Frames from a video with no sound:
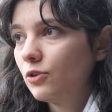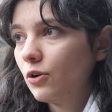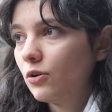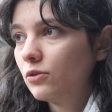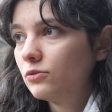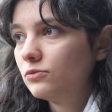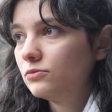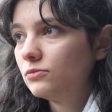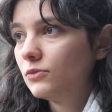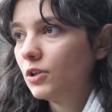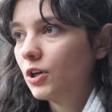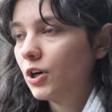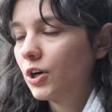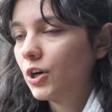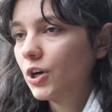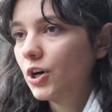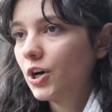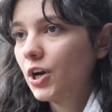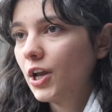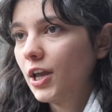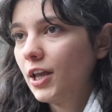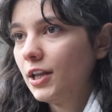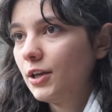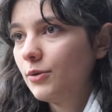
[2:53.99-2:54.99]
Don't
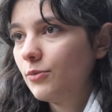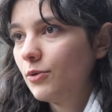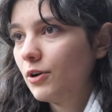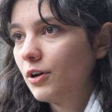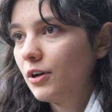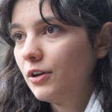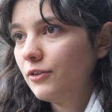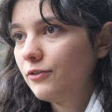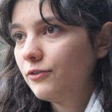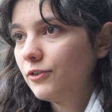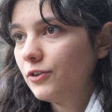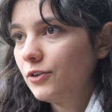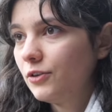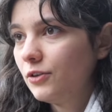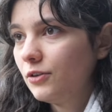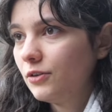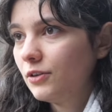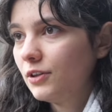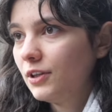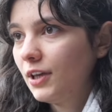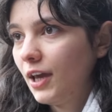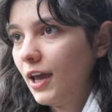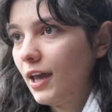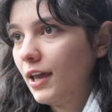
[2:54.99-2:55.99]
hurt anyone if you
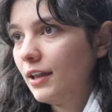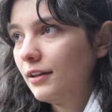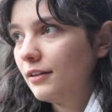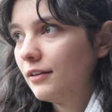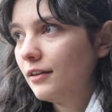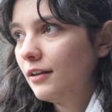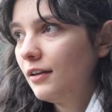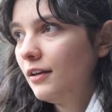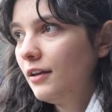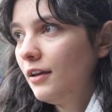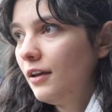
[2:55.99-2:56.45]
can.